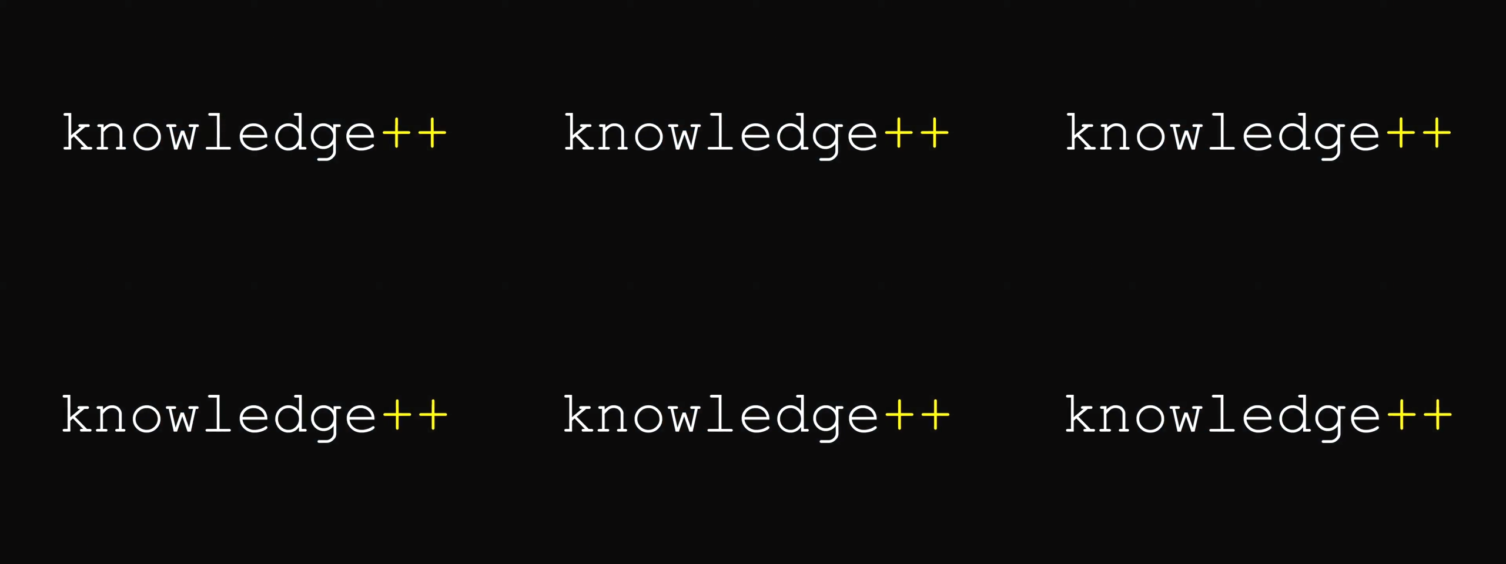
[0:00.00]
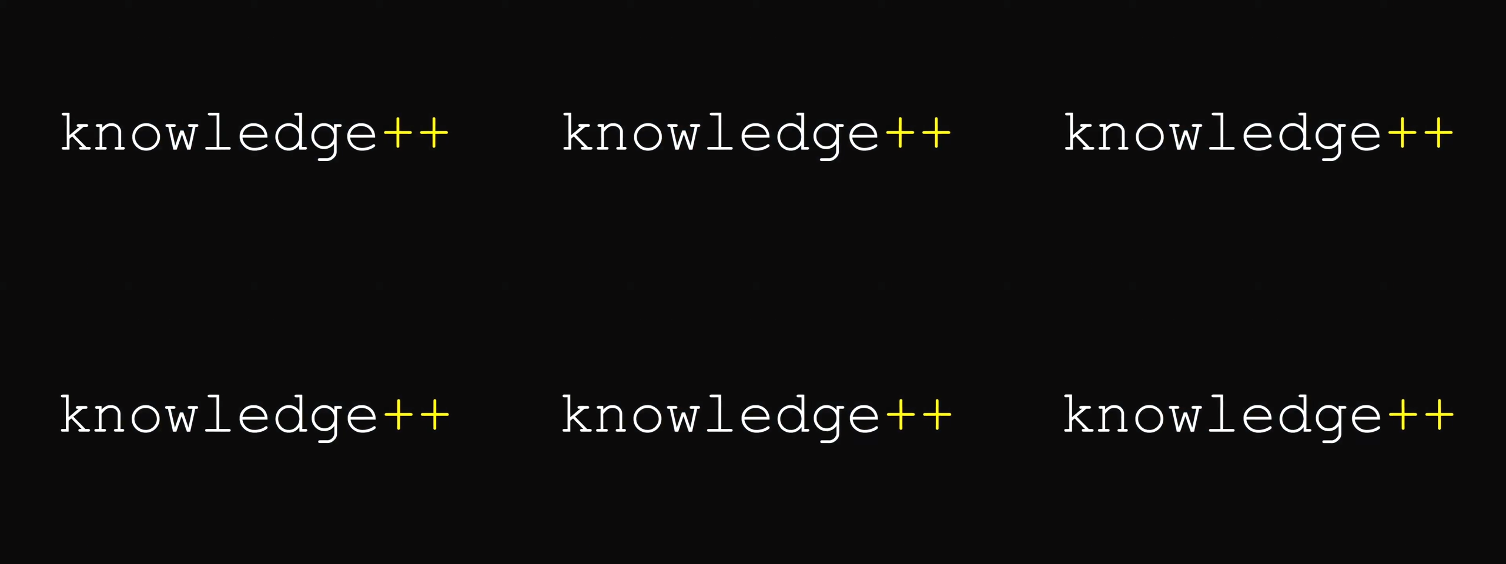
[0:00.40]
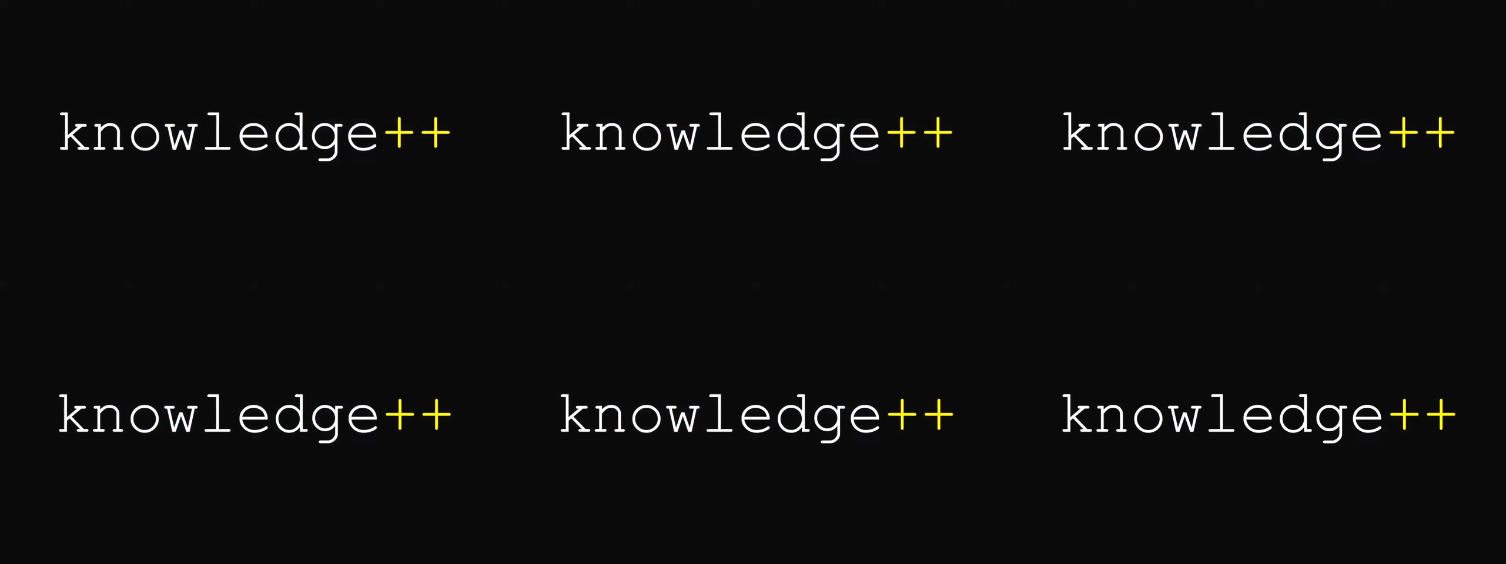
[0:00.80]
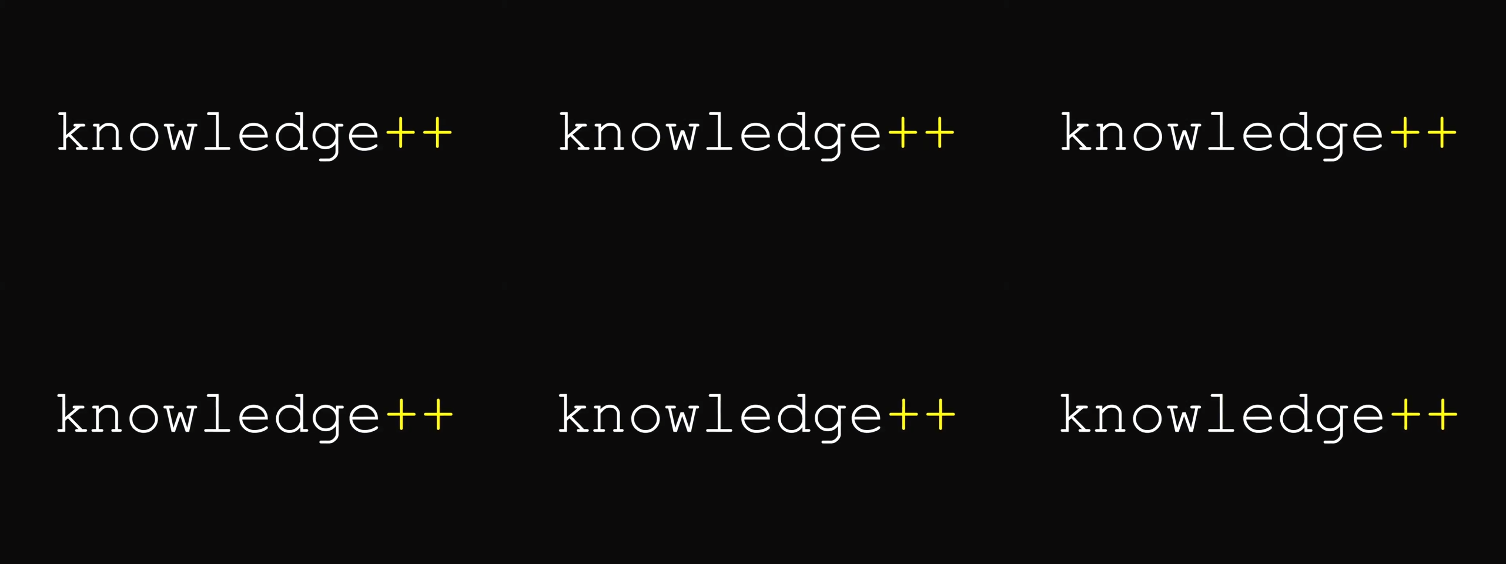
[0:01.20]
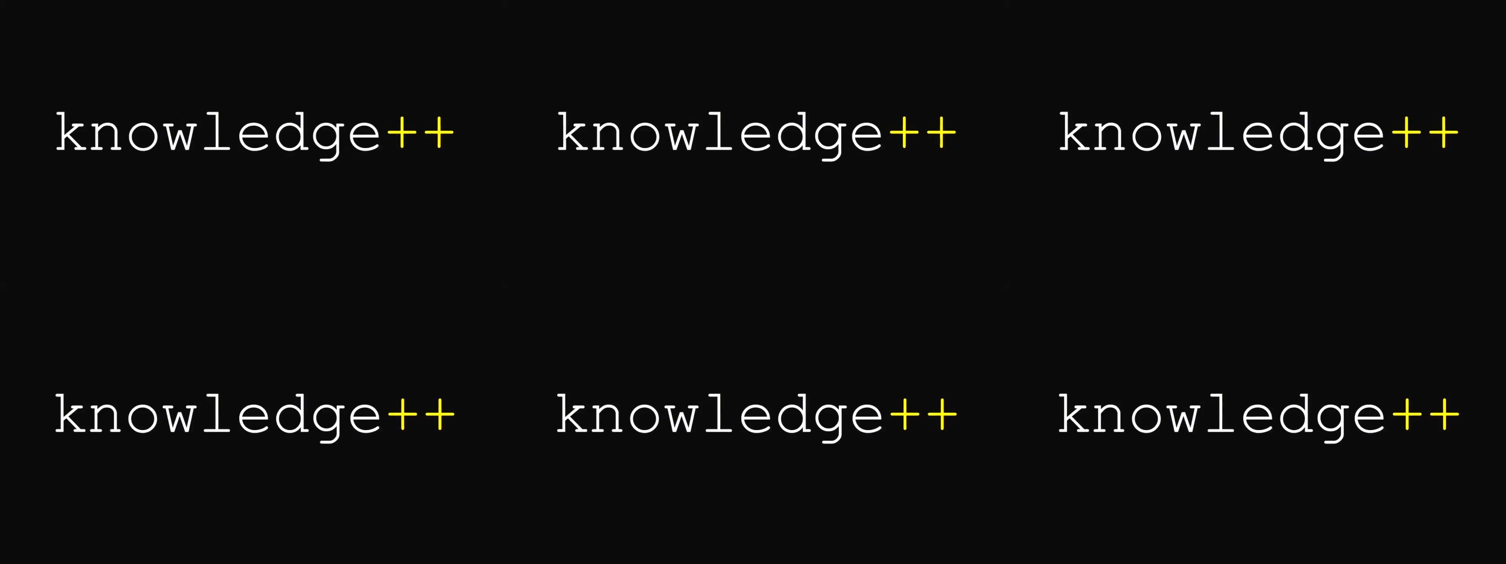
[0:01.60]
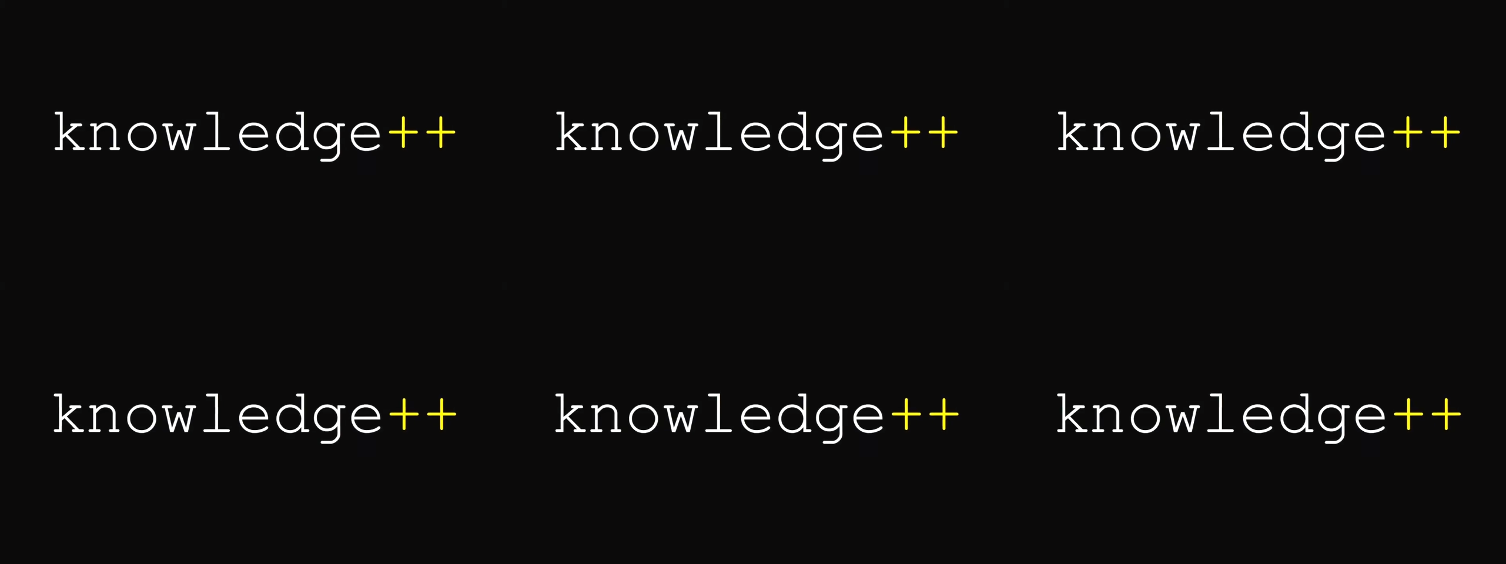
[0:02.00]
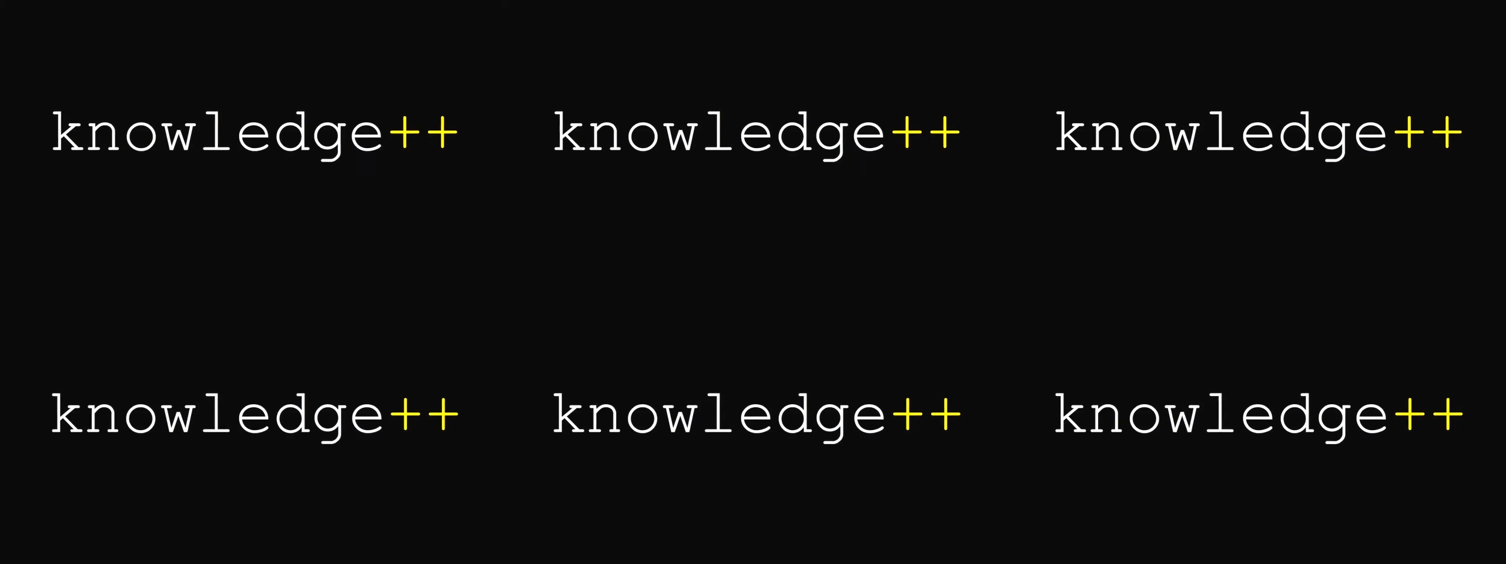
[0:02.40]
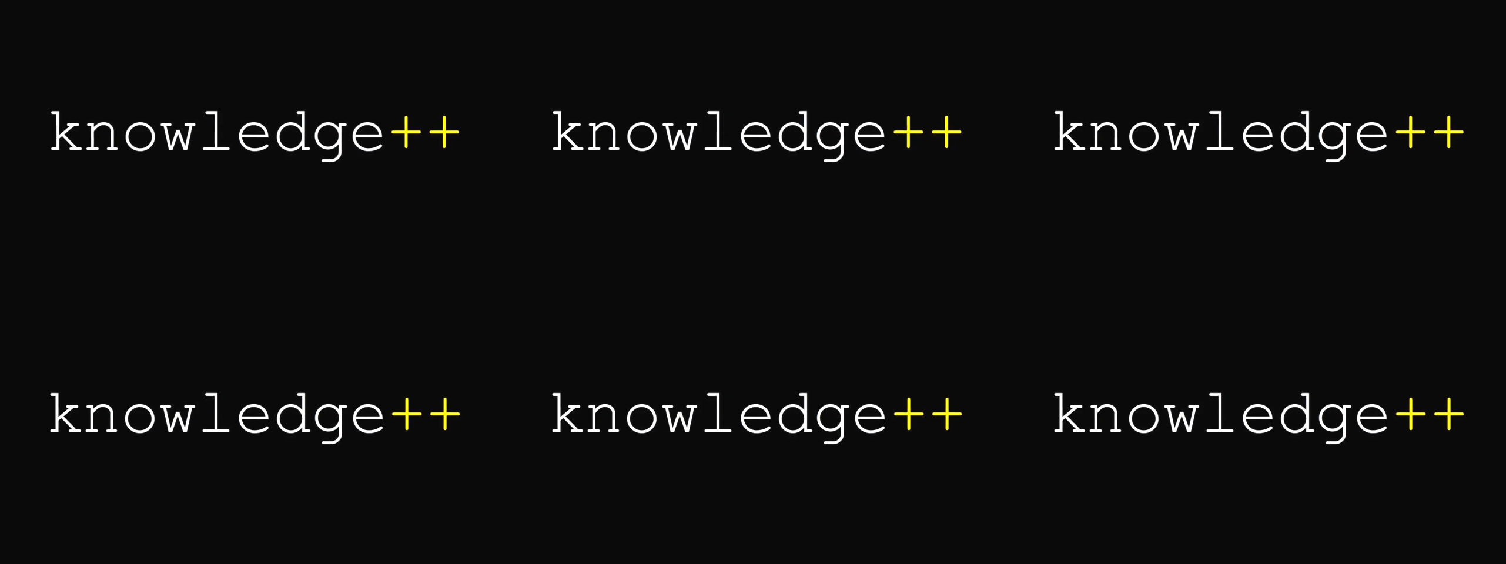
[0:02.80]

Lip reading: Nobody's mouth can be seen.